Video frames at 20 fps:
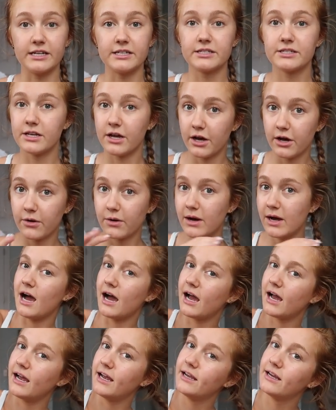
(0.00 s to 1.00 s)
So
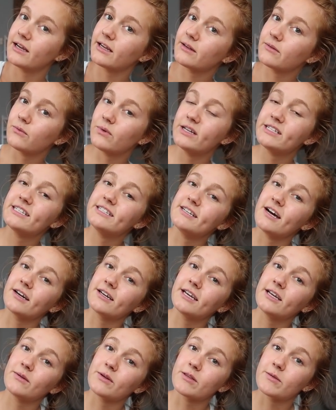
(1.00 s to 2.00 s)
I went to
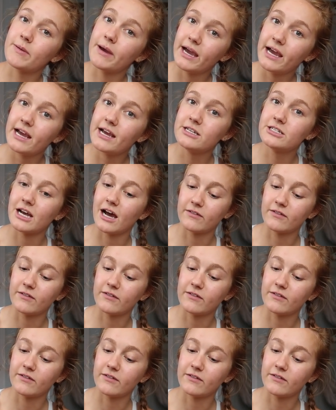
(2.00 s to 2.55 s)
Dunkin' with Paige